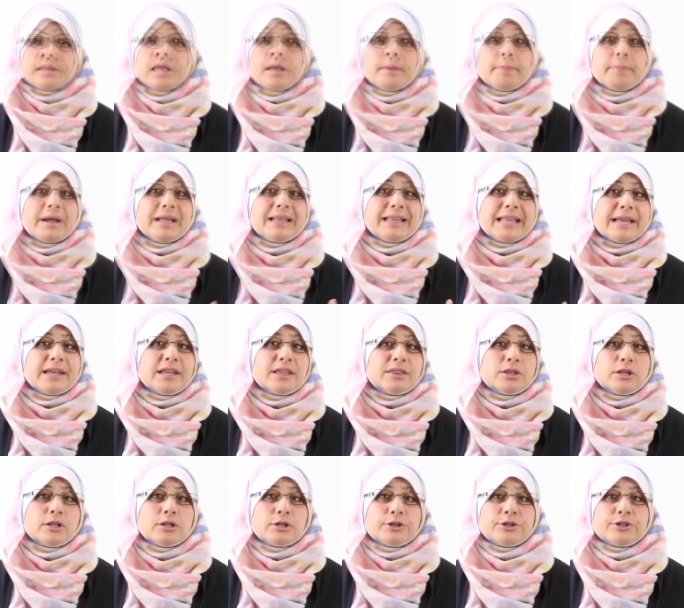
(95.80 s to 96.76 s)
By letting the
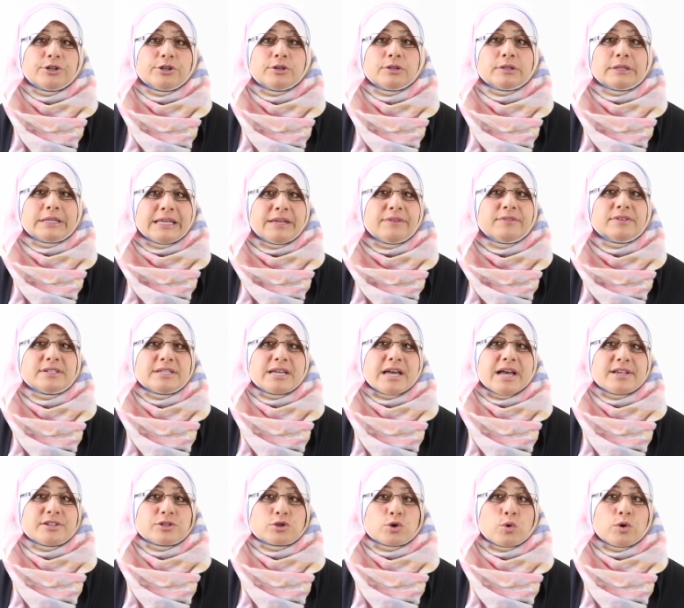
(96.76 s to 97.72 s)
learner leave a
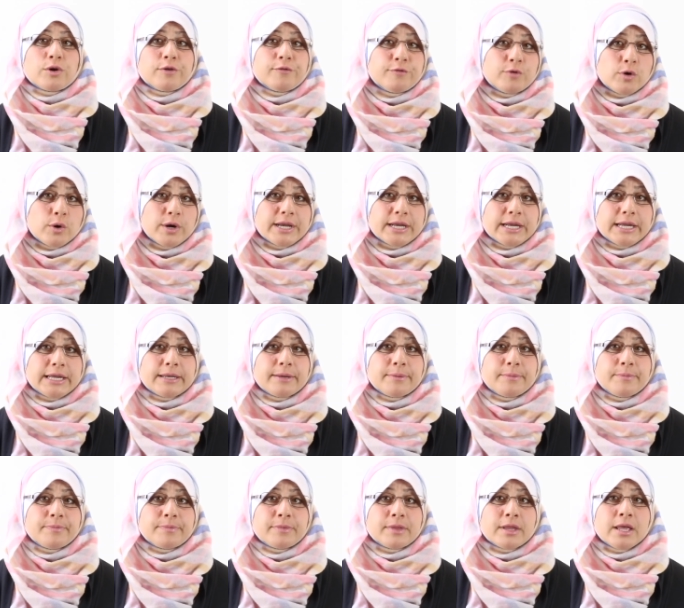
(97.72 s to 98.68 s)
task or avoid it,
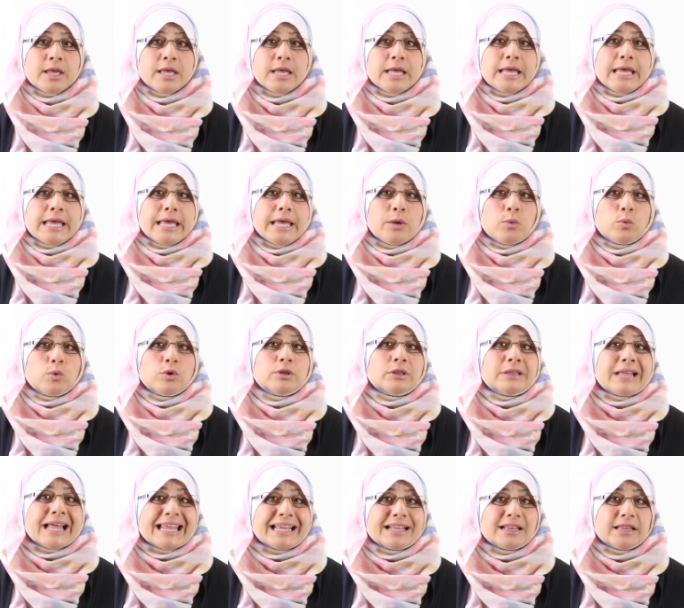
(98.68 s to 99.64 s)
it will
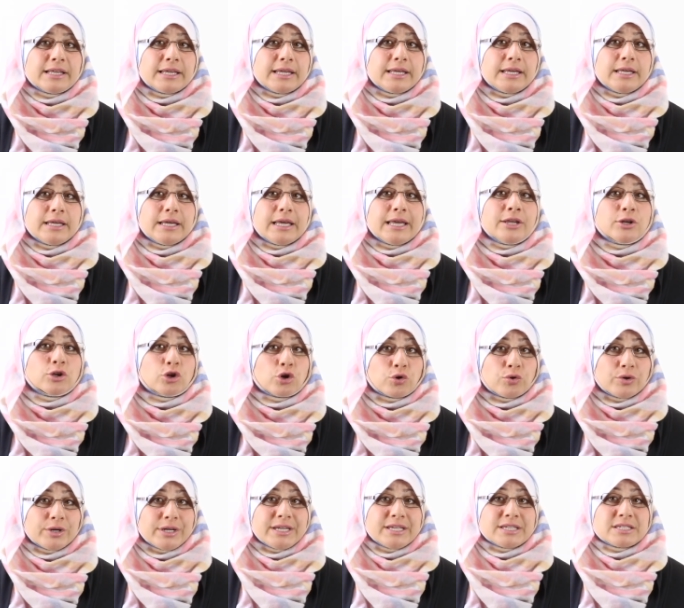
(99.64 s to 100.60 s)
likely
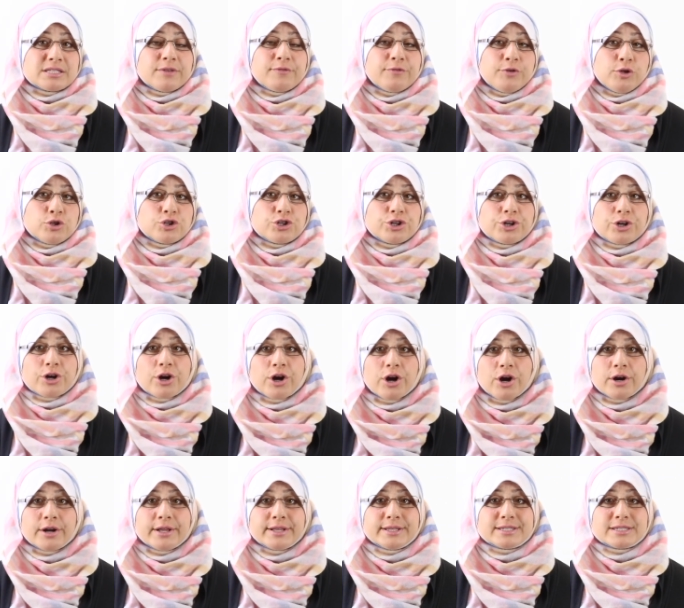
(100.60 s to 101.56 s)
increase the future
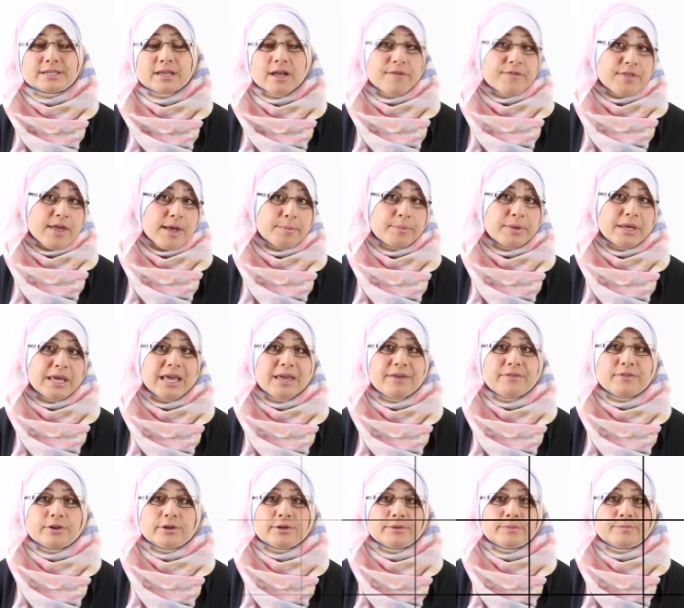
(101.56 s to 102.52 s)
occurrence of that
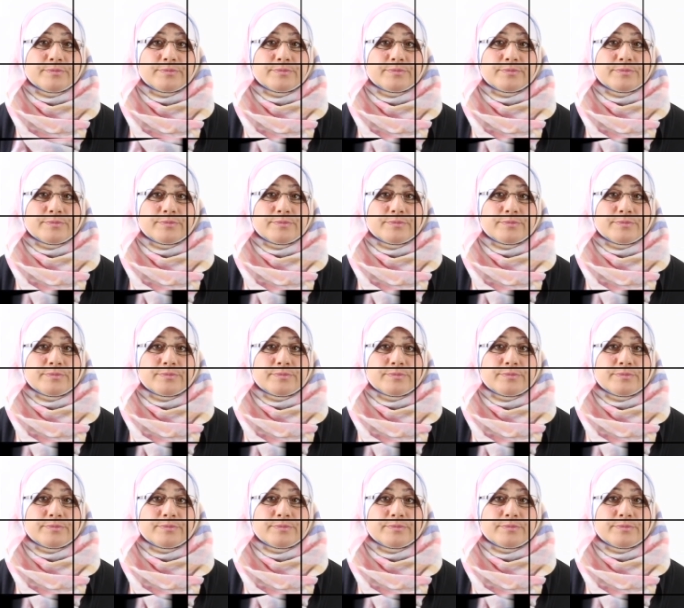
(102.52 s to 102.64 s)
behavior.